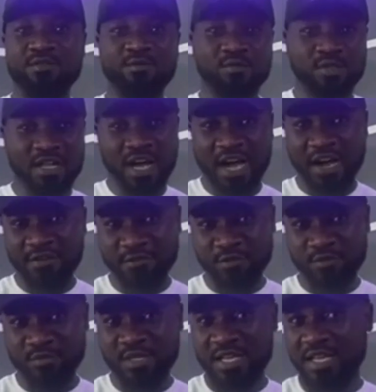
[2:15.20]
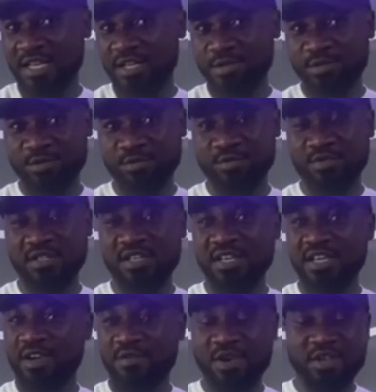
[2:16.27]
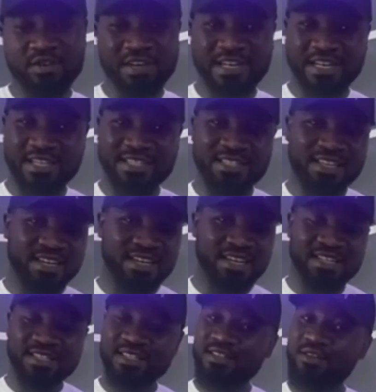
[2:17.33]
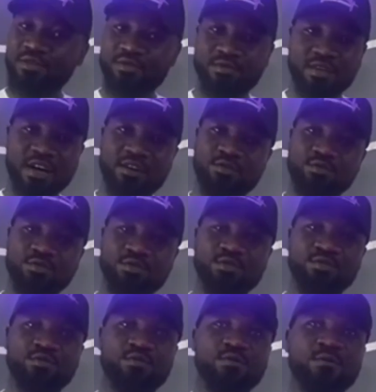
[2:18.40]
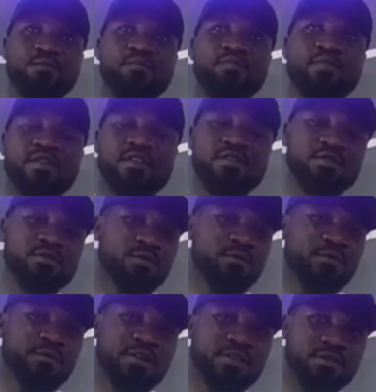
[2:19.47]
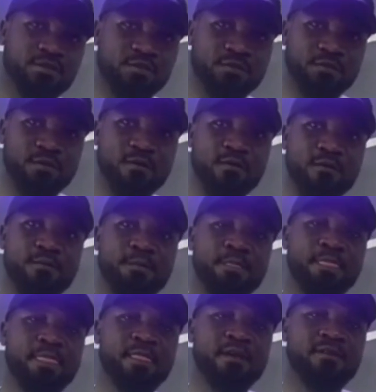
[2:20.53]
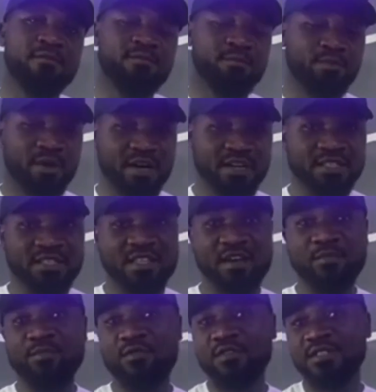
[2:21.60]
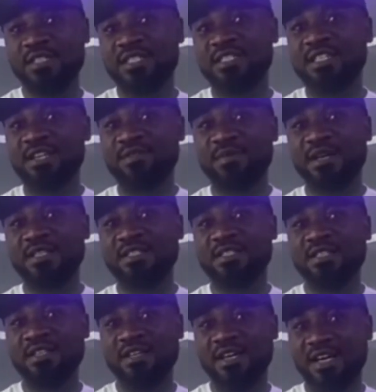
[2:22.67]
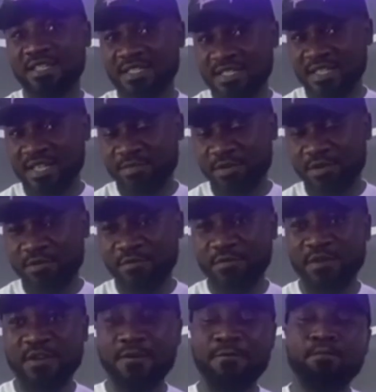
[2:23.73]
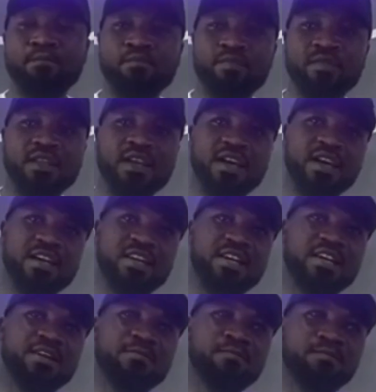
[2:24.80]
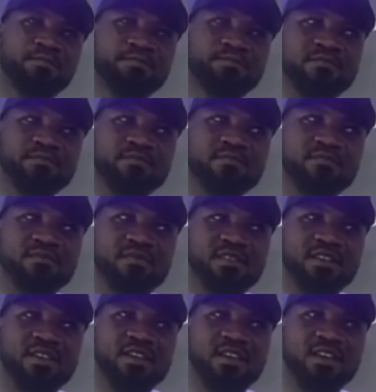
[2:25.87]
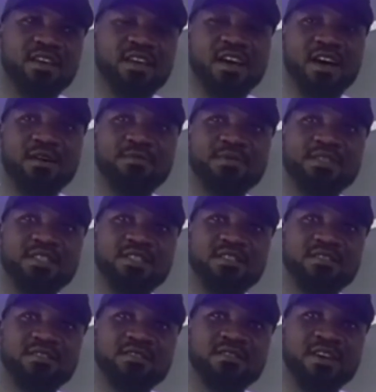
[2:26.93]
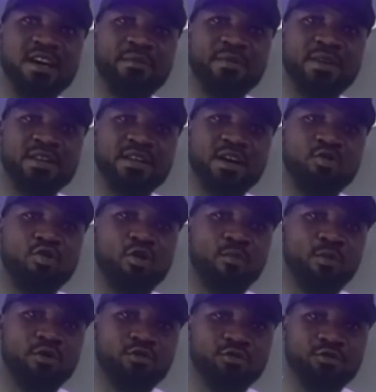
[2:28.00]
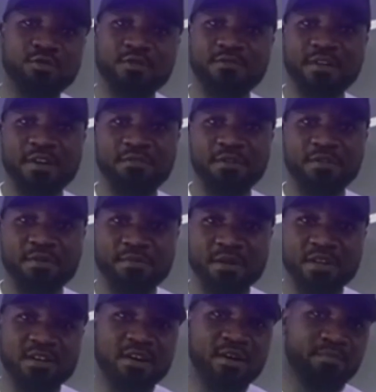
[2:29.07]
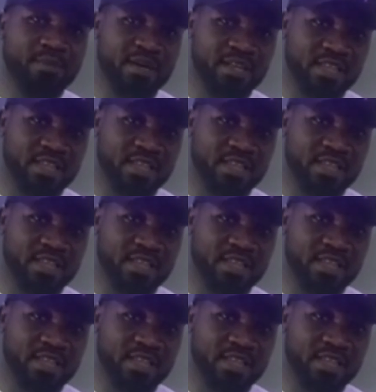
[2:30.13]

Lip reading: would have to be understood. And when you understand that, you are good to go. So first of all, paracetamol is the same as acetaminophen. And then it comes in, a common dose of 500 milligram per